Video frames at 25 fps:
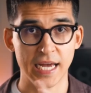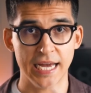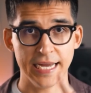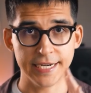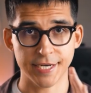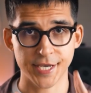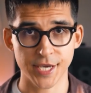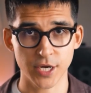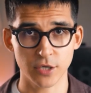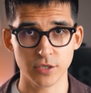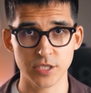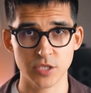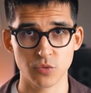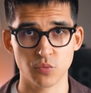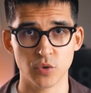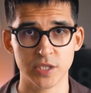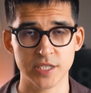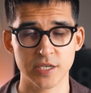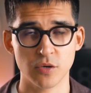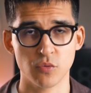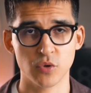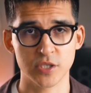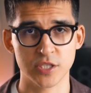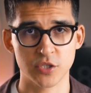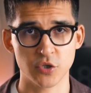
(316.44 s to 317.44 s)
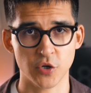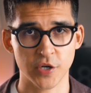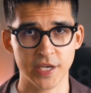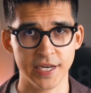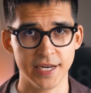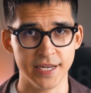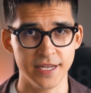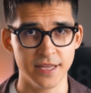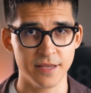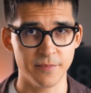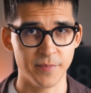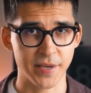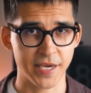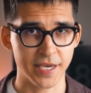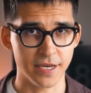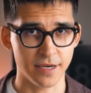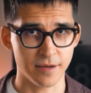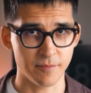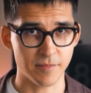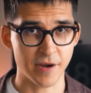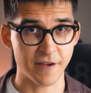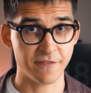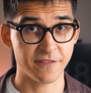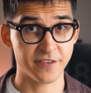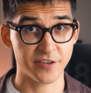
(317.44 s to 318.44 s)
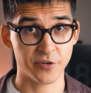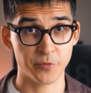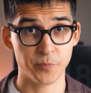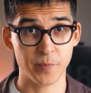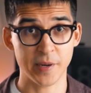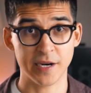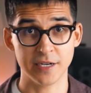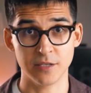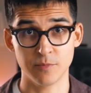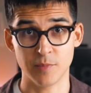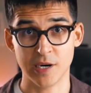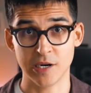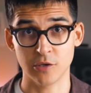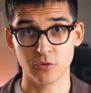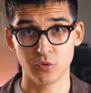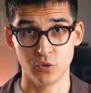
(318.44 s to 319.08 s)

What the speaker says: And here is what I was talking in the beginning, my favorite part about